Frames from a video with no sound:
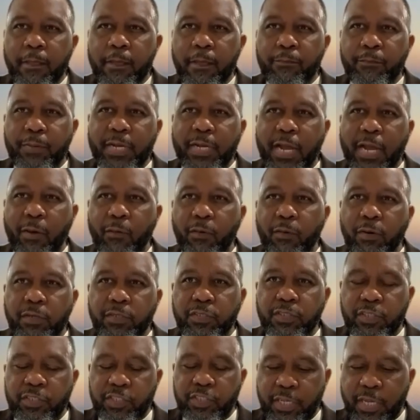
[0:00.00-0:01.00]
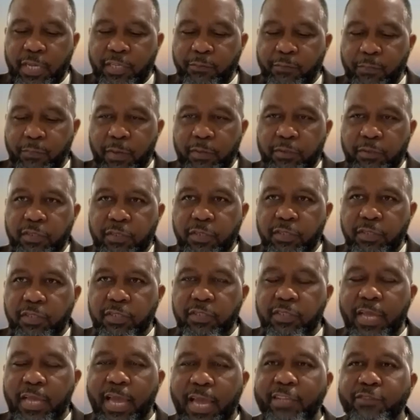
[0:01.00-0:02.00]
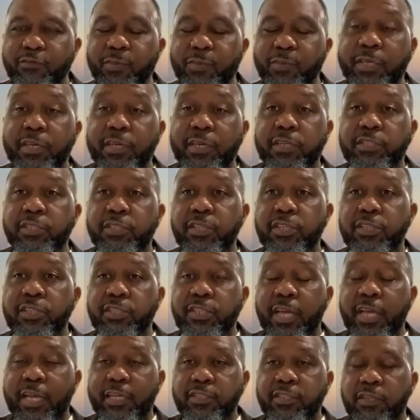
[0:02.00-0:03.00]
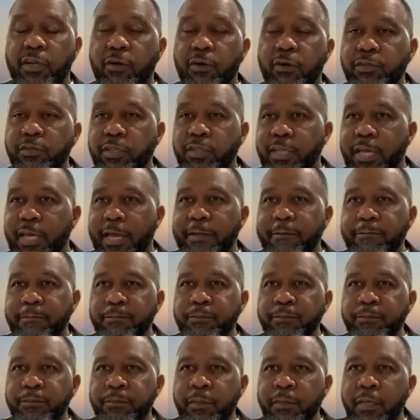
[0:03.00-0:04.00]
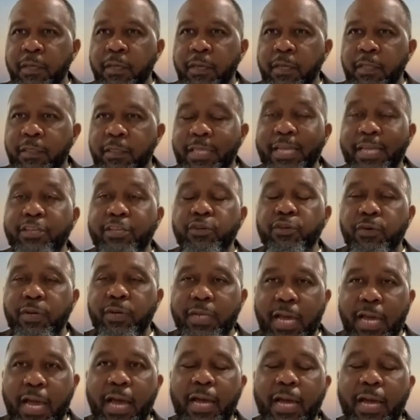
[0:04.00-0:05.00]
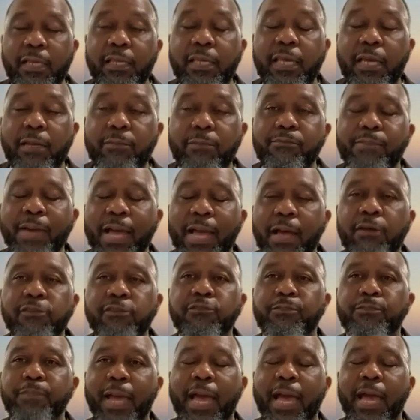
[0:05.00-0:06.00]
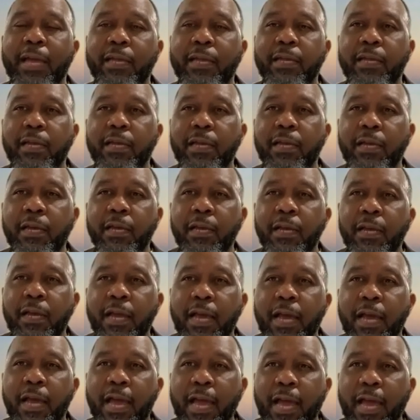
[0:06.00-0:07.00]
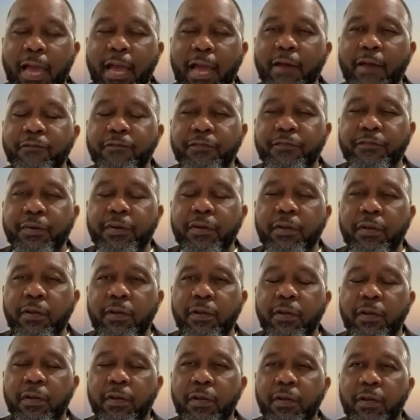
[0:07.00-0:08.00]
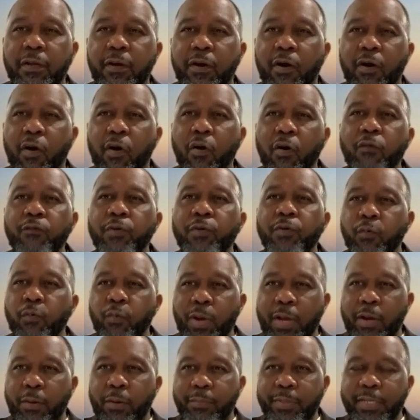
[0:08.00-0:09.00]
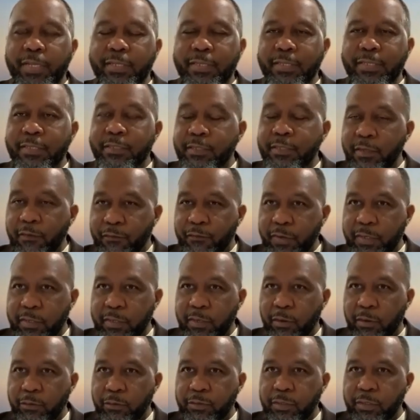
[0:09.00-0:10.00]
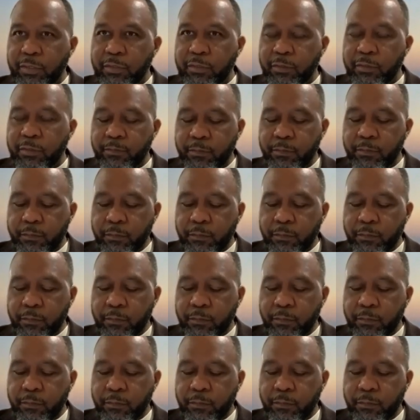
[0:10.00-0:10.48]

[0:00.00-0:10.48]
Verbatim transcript: But I want to suggest, brothers and sisters, as we get to the text on today, that you and I can bounce back after overwhelming difficulties.